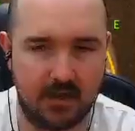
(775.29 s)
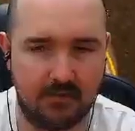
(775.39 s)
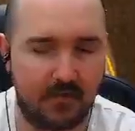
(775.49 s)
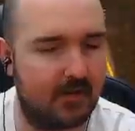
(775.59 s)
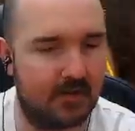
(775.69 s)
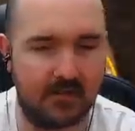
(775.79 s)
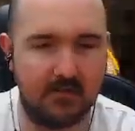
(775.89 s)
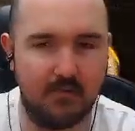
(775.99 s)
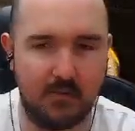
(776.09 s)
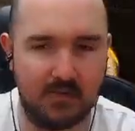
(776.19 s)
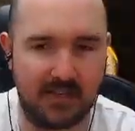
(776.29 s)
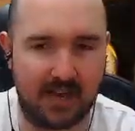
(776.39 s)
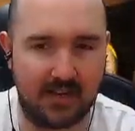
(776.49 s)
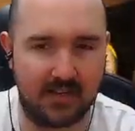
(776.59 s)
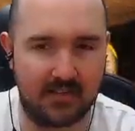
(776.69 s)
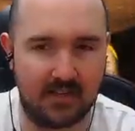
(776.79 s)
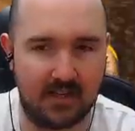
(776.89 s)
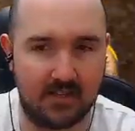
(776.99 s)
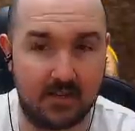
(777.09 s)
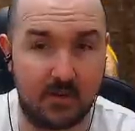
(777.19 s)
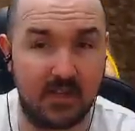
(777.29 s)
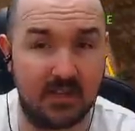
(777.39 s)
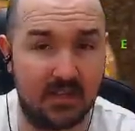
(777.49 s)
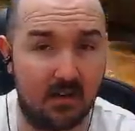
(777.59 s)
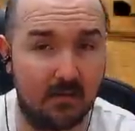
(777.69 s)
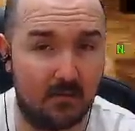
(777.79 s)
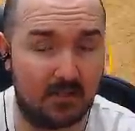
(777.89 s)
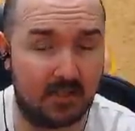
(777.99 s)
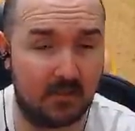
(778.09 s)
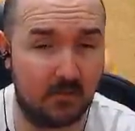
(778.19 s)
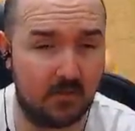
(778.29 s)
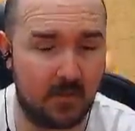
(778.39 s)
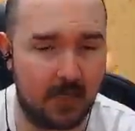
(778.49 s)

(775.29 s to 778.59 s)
Very simple mechanics, uh, quick time to kill.